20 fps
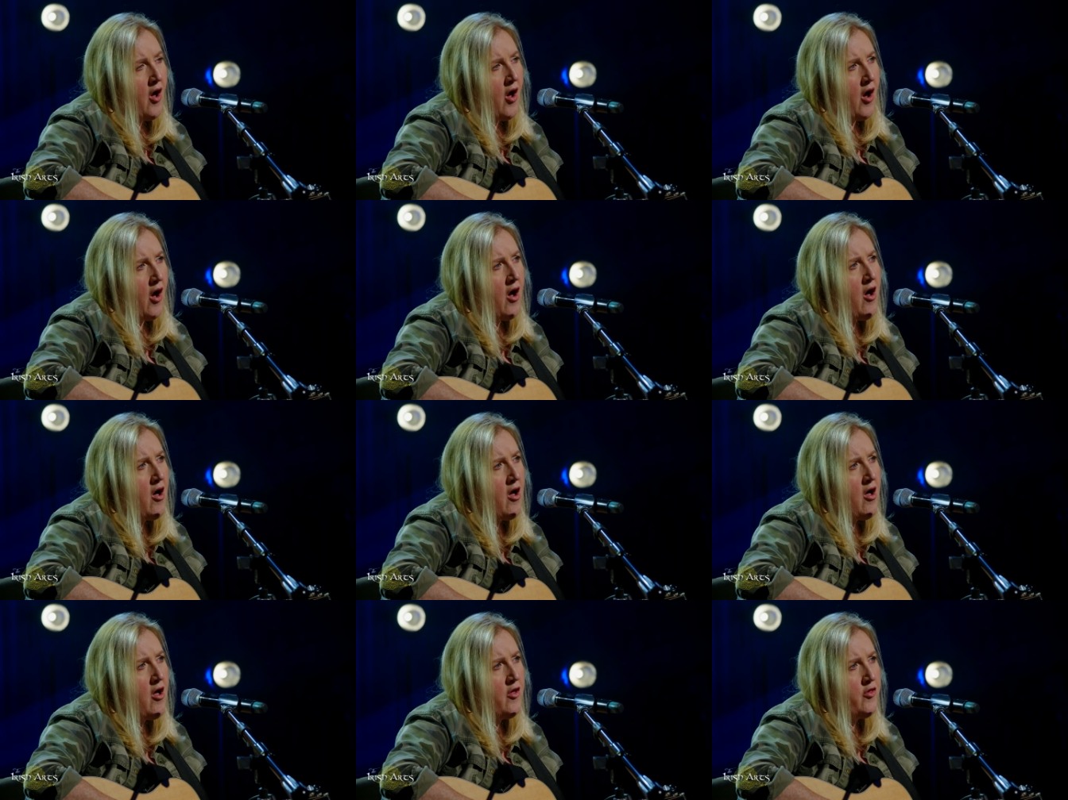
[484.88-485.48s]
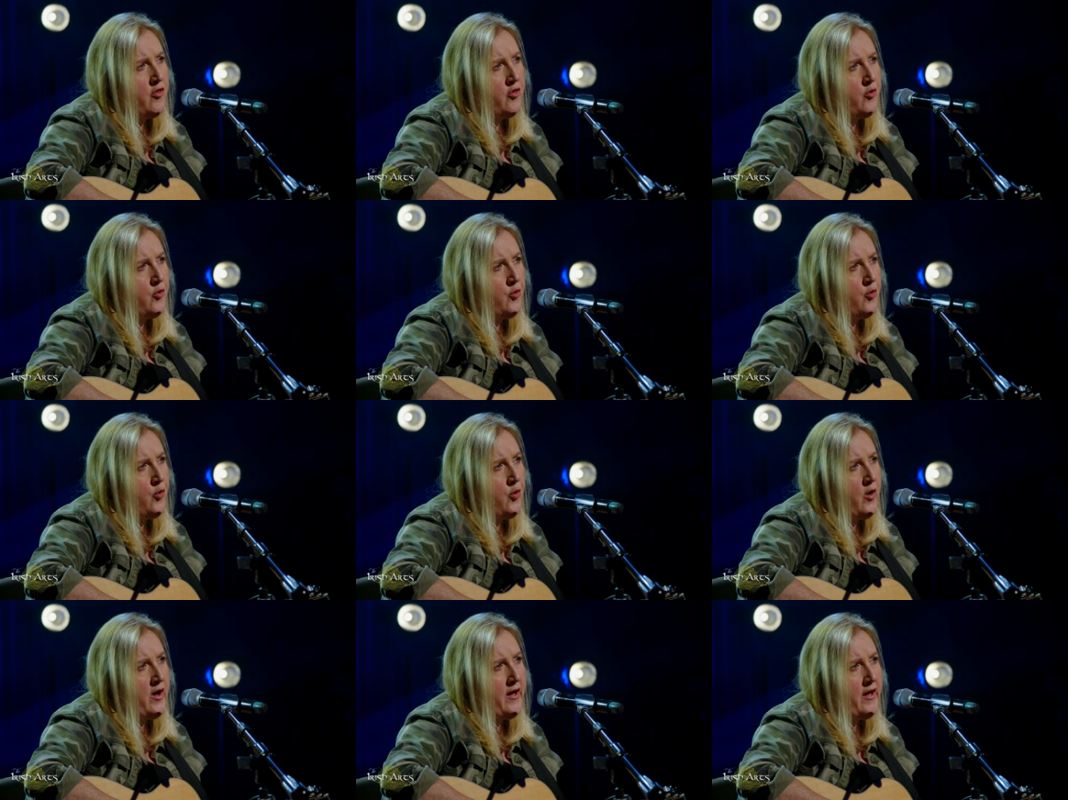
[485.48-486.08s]
On
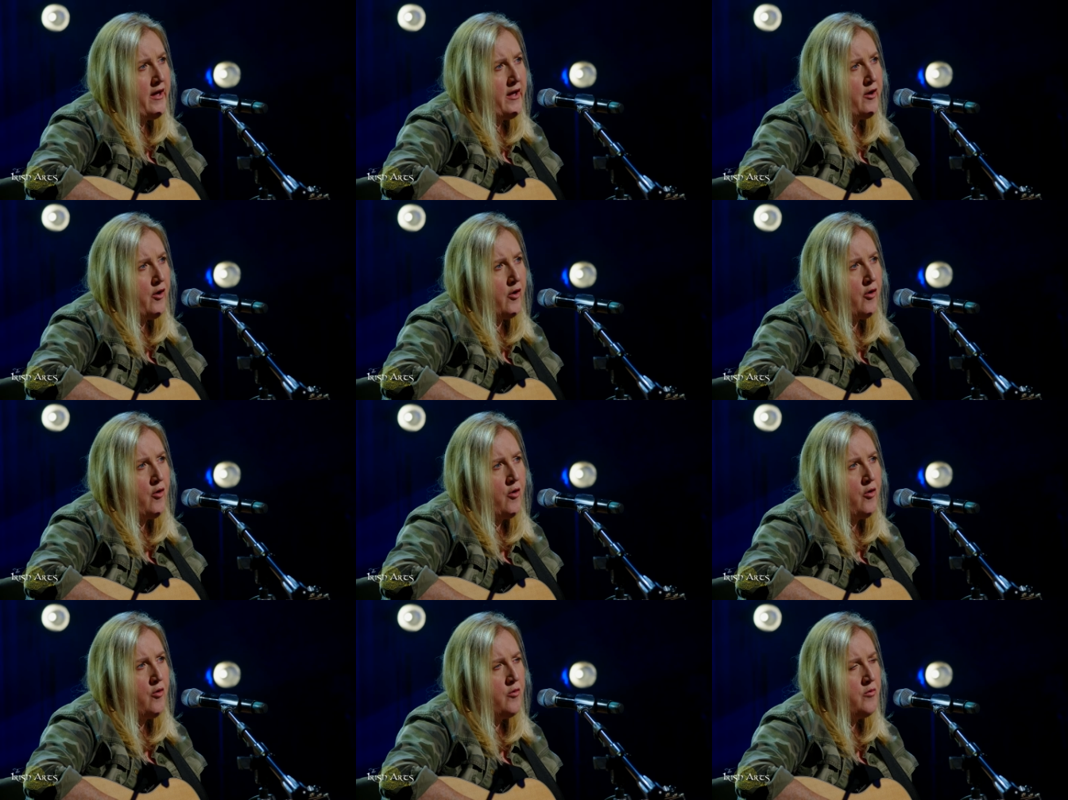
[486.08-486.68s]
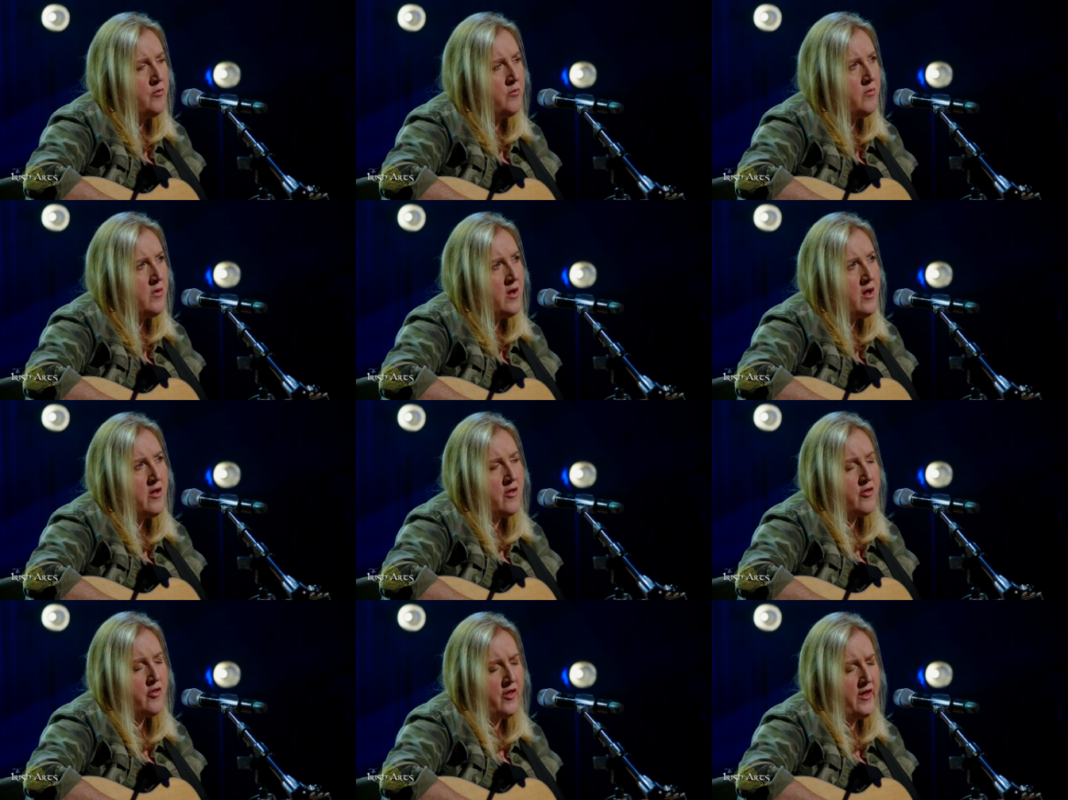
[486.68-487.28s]
the way home
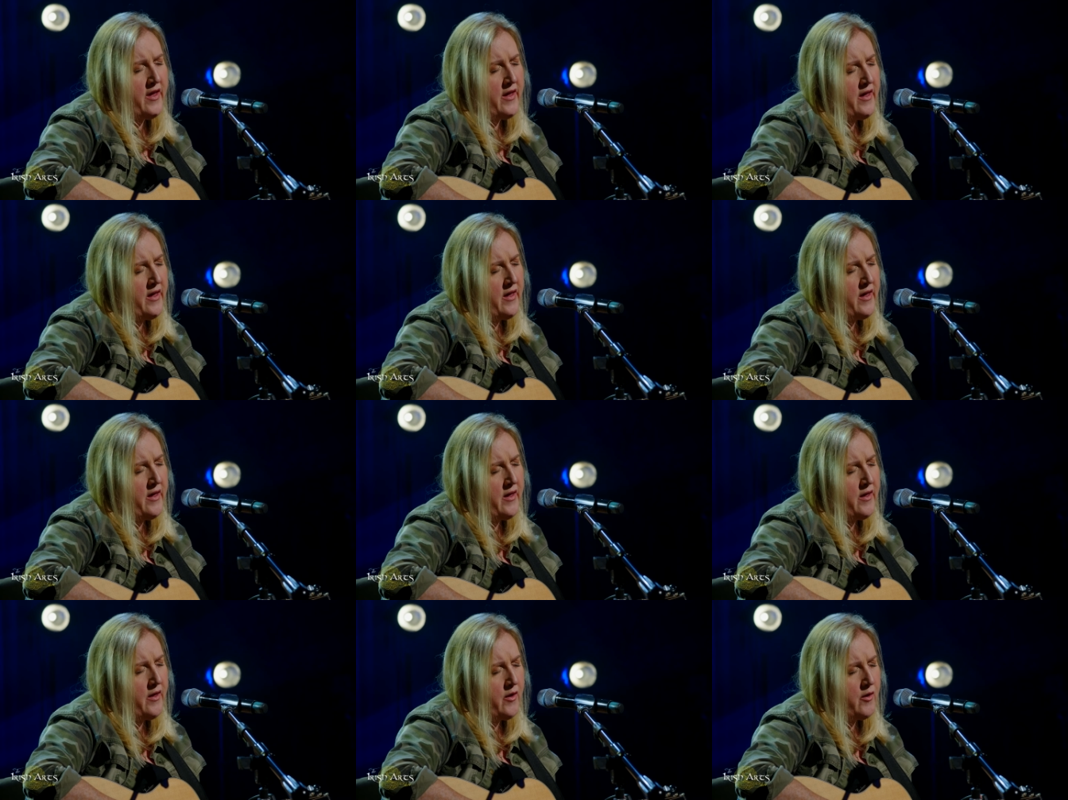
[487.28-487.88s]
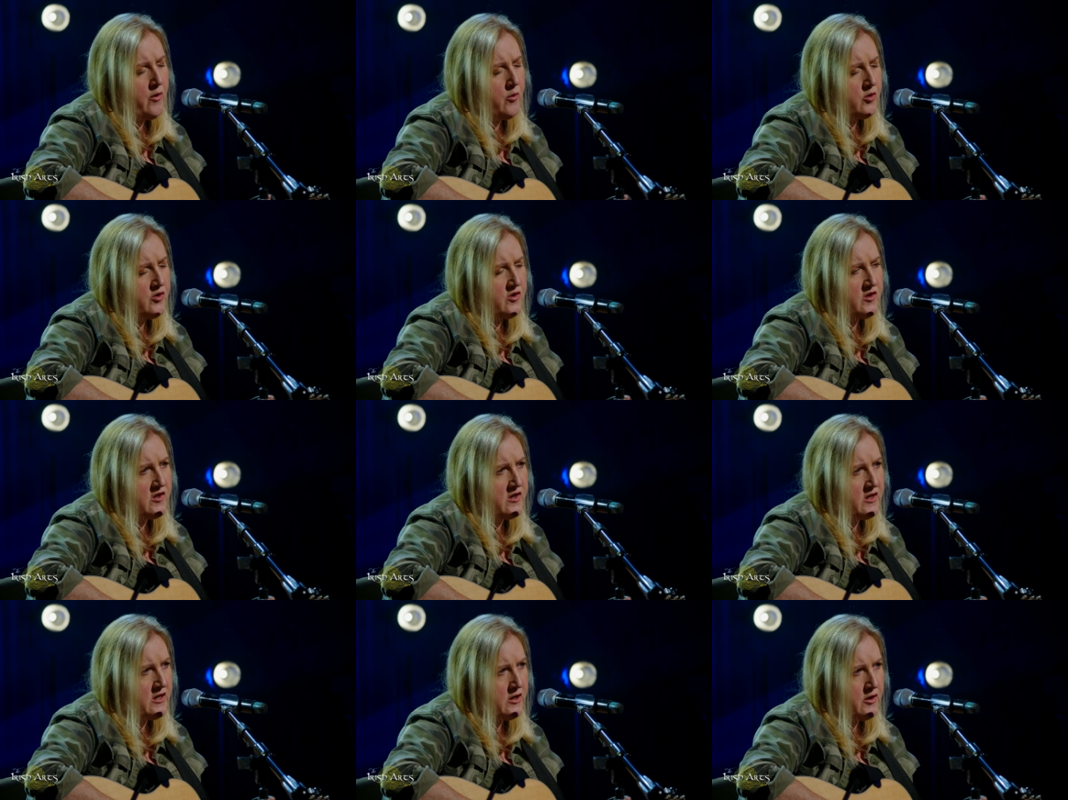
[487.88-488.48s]
there were
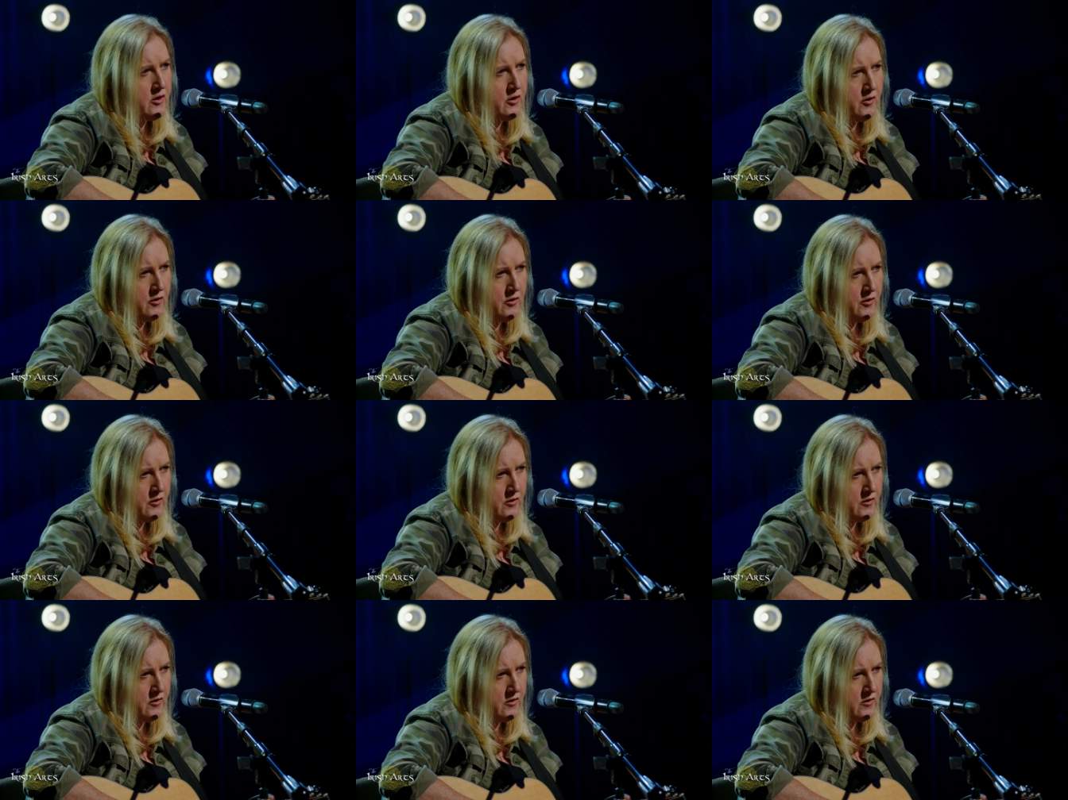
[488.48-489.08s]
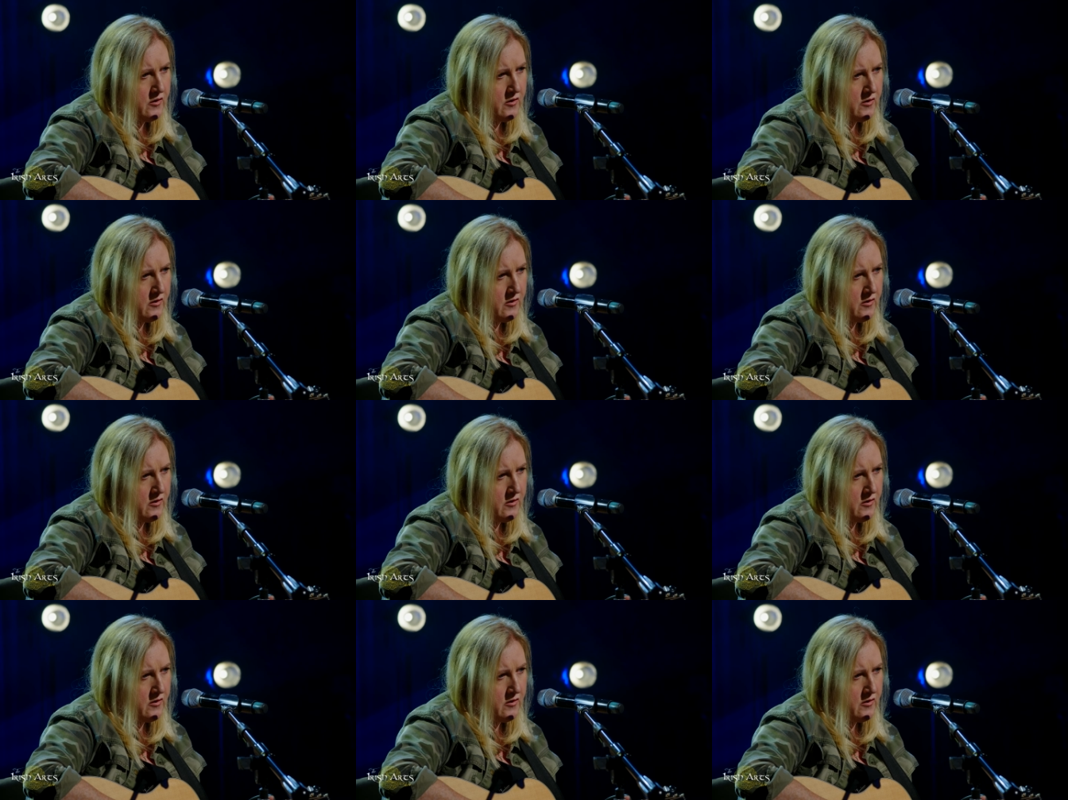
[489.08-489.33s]
tears,